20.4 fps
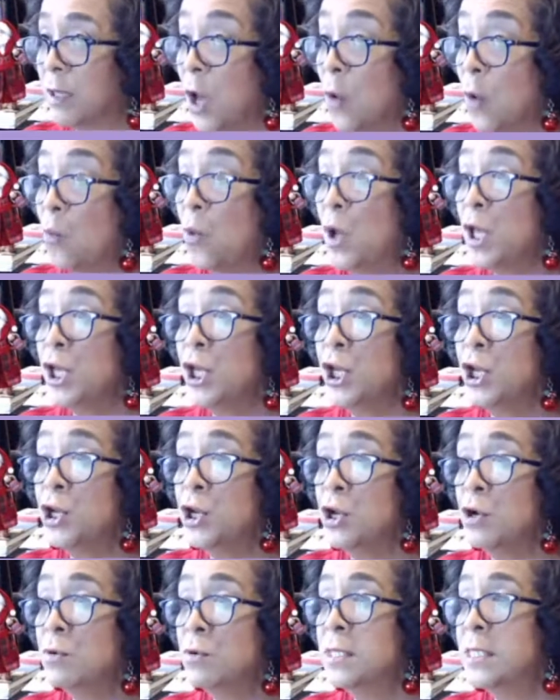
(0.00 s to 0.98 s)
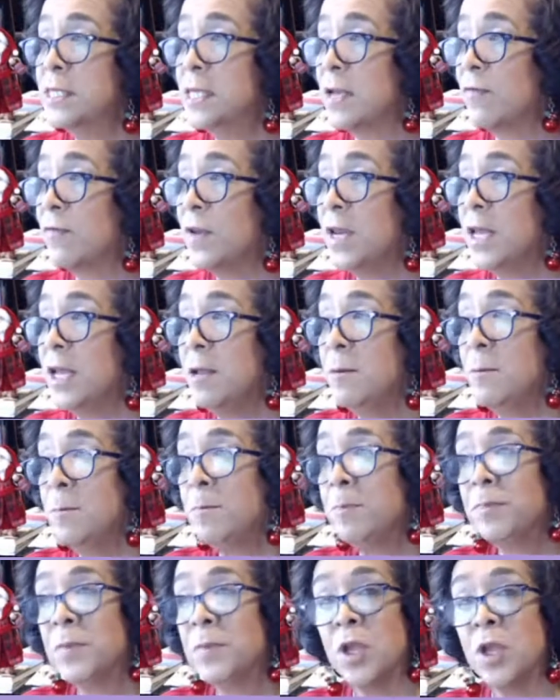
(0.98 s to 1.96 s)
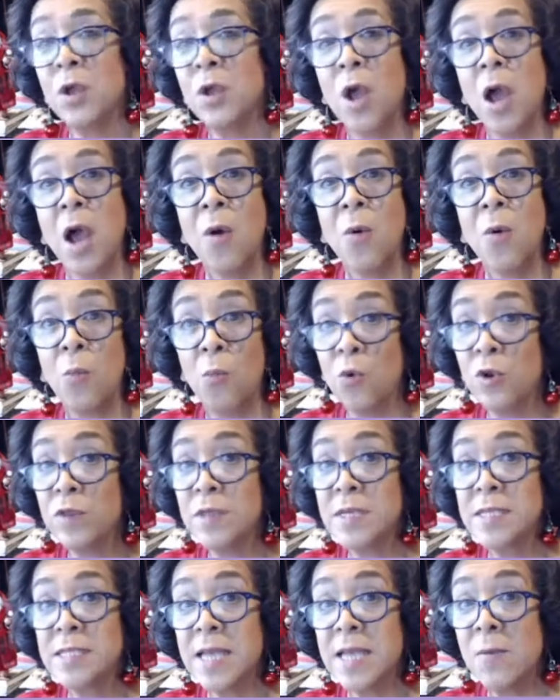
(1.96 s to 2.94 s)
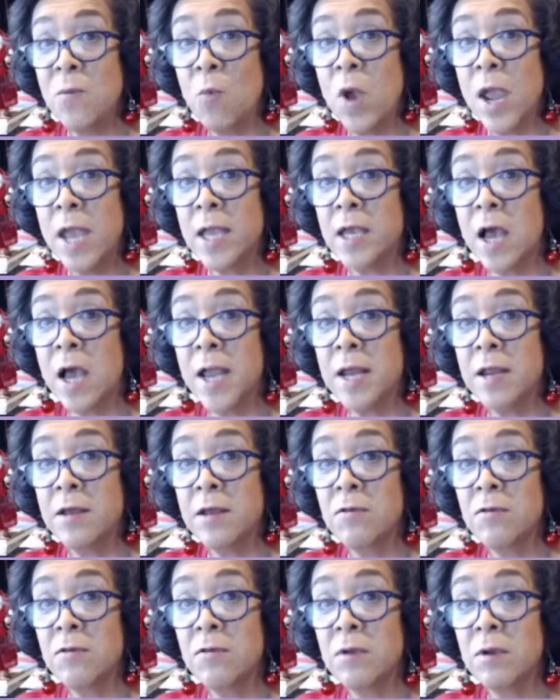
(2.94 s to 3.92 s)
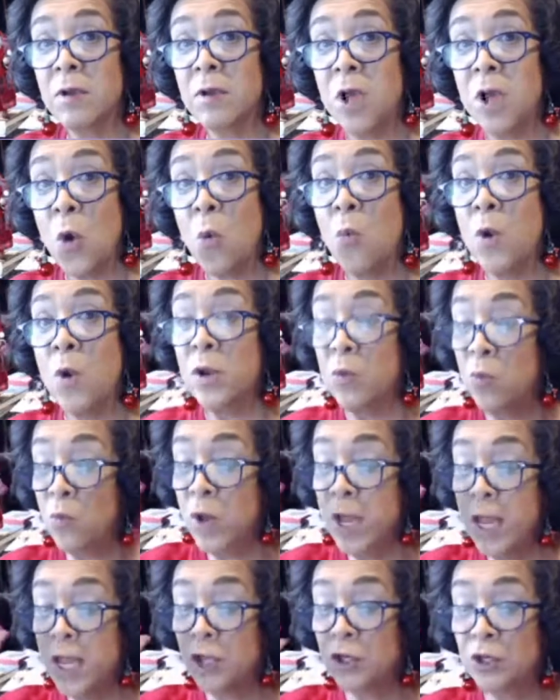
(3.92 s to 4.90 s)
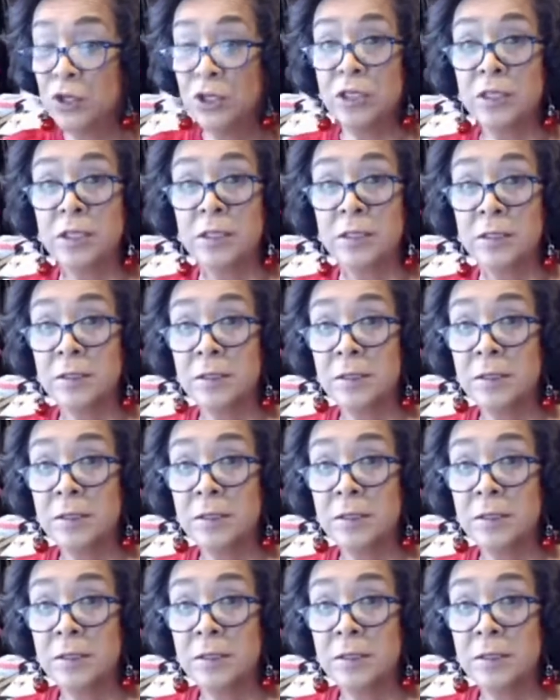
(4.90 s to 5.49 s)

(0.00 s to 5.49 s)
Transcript: Well, Stephanie, we're the same way, kind of. When we cook,